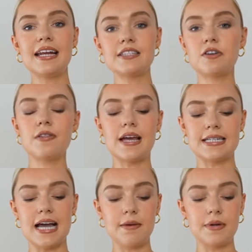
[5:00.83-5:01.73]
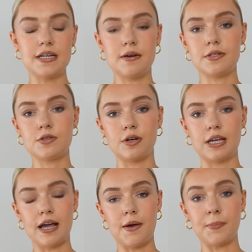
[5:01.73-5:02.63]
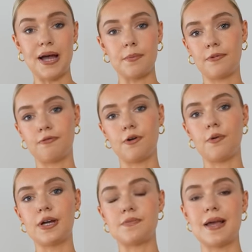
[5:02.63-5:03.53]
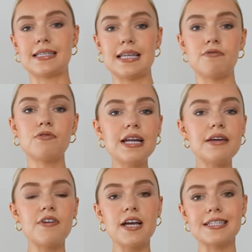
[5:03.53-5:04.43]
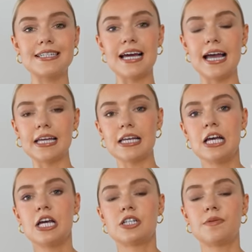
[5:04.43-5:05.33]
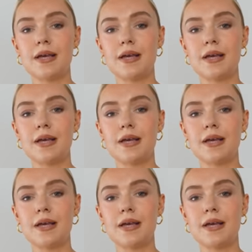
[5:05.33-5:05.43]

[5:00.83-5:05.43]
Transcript: And it's got that diamond I was talking about before, which makes it really versatile to